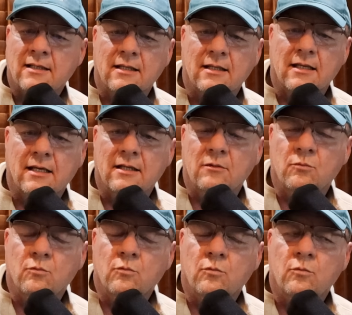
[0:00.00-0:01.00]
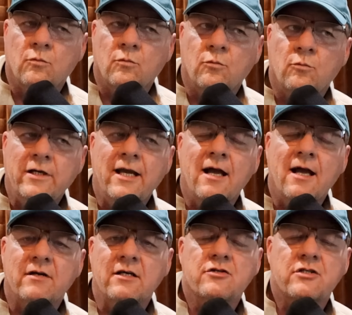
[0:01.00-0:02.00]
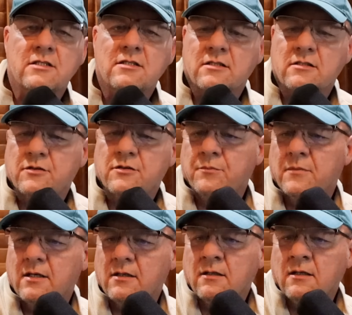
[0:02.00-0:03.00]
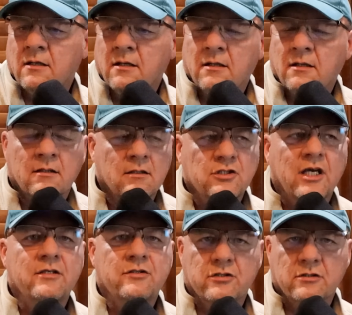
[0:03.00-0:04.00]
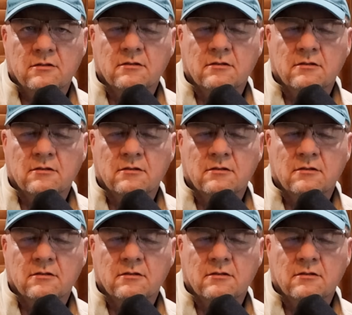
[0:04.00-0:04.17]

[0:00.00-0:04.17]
And we have an energy system that changes,